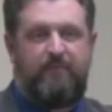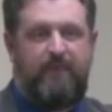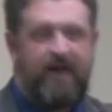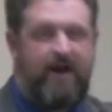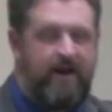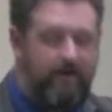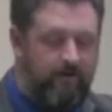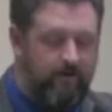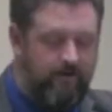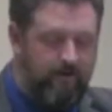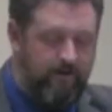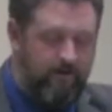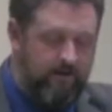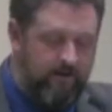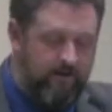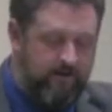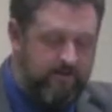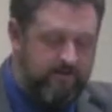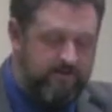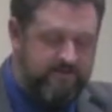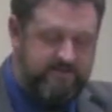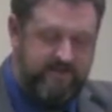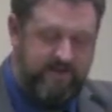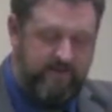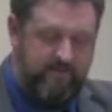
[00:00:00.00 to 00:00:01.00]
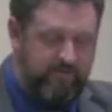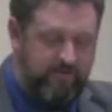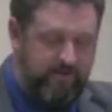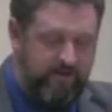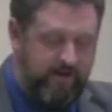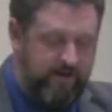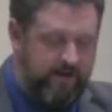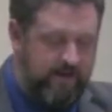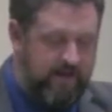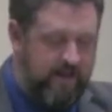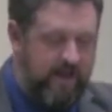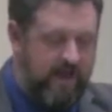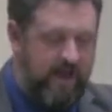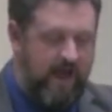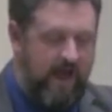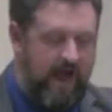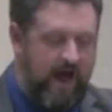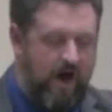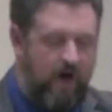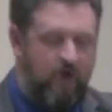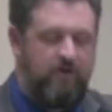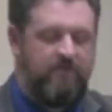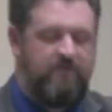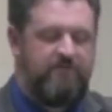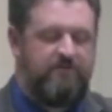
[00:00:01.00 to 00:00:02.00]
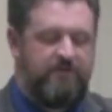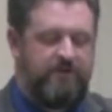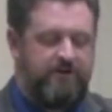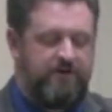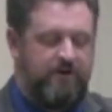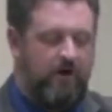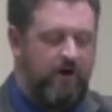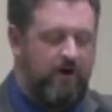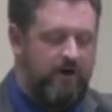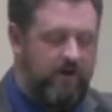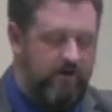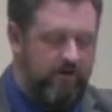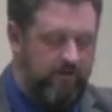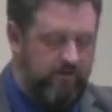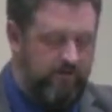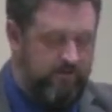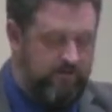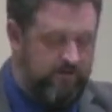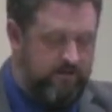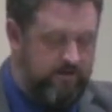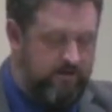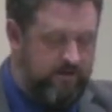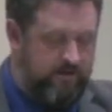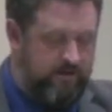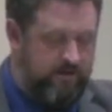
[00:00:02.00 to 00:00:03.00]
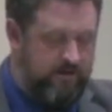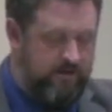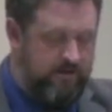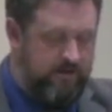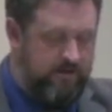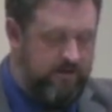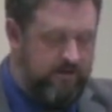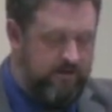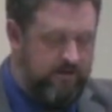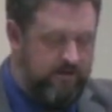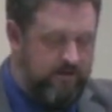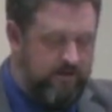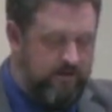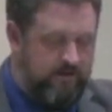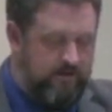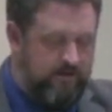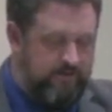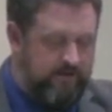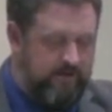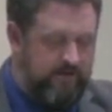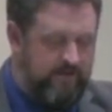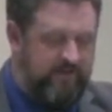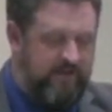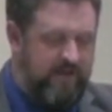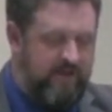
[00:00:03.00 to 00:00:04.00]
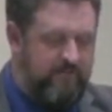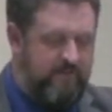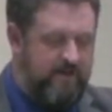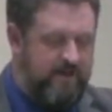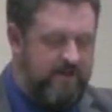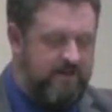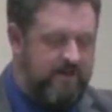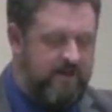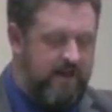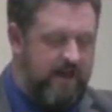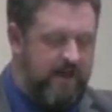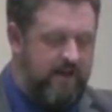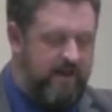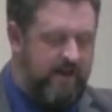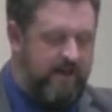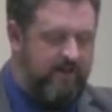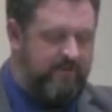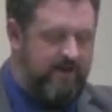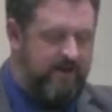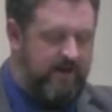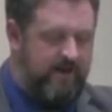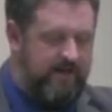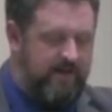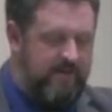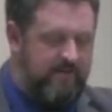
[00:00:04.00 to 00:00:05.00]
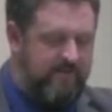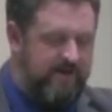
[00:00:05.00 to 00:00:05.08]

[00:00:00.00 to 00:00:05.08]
beggar, same thing, "out of the dunghill, that, they may, and, and that he